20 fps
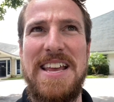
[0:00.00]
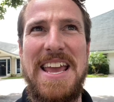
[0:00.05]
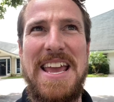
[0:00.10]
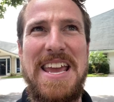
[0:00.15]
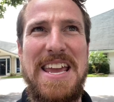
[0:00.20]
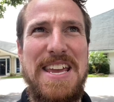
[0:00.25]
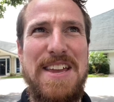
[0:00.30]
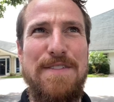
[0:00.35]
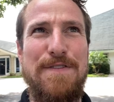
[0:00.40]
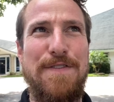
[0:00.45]

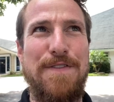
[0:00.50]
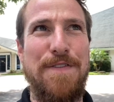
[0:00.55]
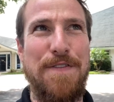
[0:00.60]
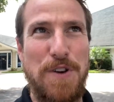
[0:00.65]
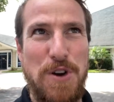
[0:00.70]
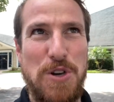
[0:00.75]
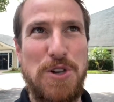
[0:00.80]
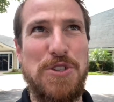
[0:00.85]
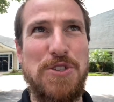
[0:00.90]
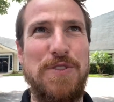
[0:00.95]
a
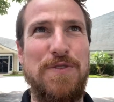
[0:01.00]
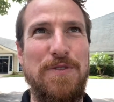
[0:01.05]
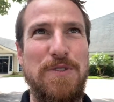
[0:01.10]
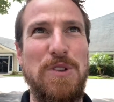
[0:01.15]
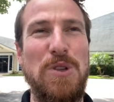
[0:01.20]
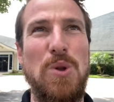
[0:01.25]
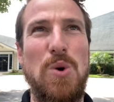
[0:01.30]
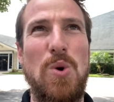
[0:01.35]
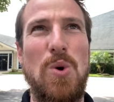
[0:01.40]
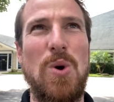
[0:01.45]
first
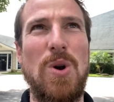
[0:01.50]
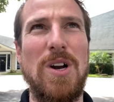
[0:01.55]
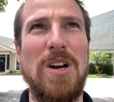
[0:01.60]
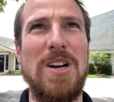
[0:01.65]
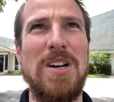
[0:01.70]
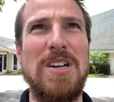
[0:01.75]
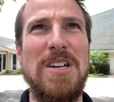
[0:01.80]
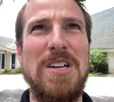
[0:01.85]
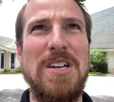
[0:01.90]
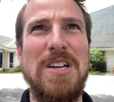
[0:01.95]
floor